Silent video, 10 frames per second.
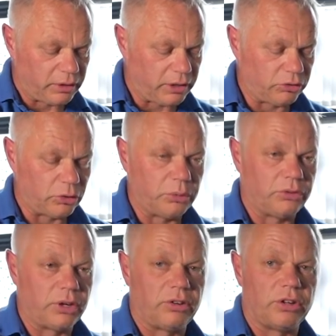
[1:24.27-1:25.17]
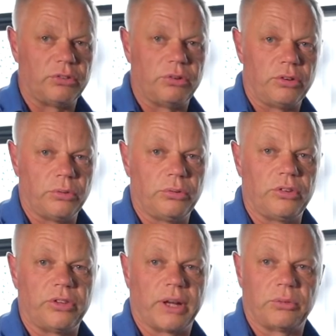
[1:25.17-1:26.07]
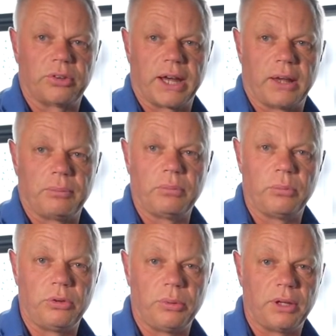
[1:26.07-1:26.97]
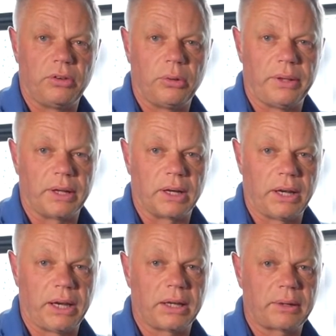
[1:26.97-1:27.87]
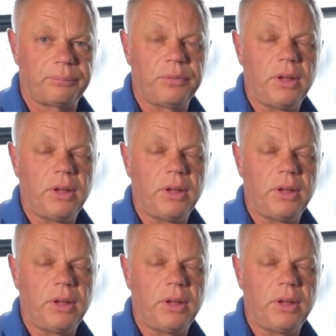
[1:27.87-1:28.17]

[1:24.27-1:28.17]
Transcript: These are always done after an ultrasound scan, which we can do in the clinic.